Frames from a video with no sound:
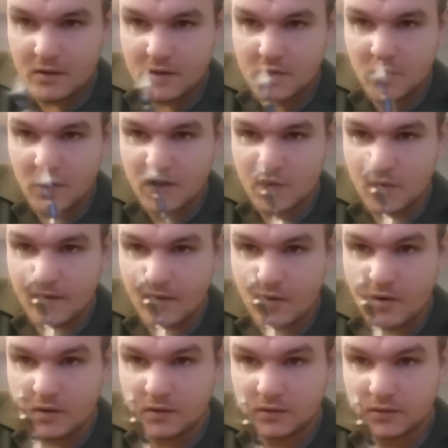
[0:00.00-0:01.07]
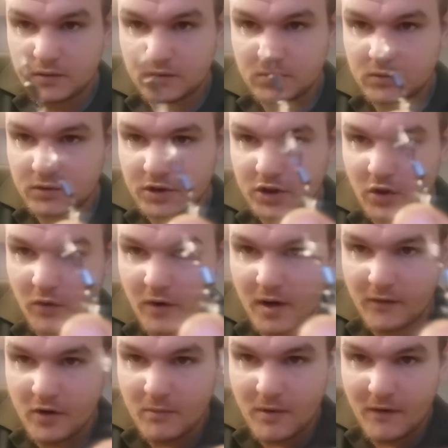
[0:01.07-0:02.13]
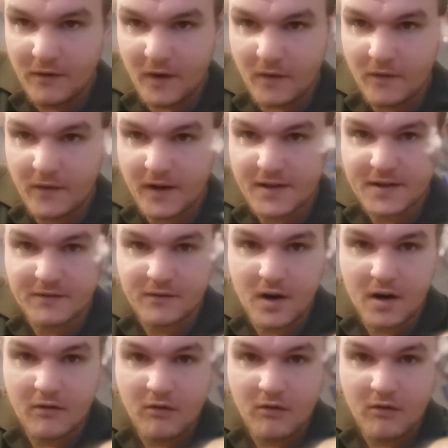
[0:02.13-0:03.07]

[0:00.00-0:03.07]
Tie swivel. Sorry, I've got my phone facing right